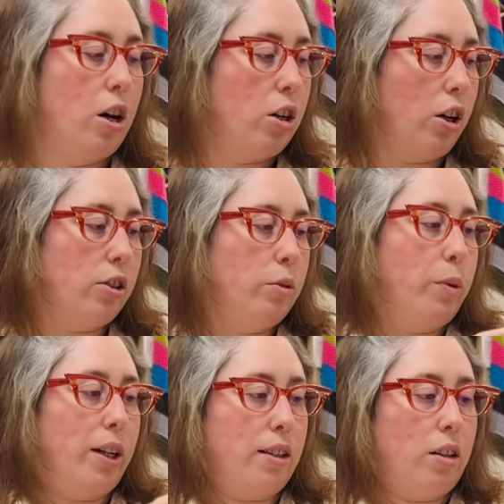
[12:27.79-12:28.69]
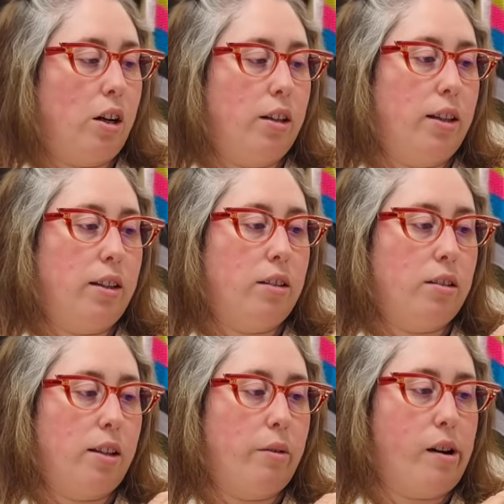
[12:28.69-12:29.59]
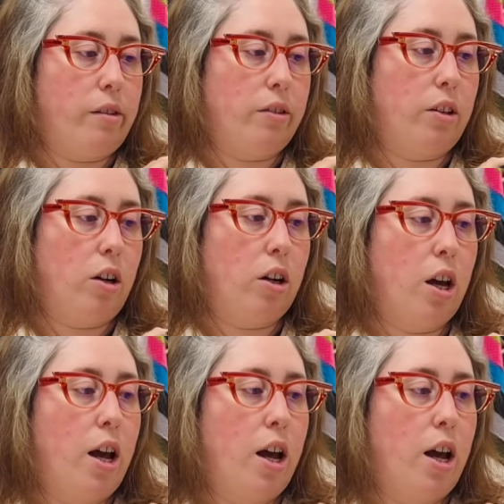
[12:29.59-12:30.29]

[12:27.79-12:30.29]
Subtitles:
cotton when I started this because they were out of stock.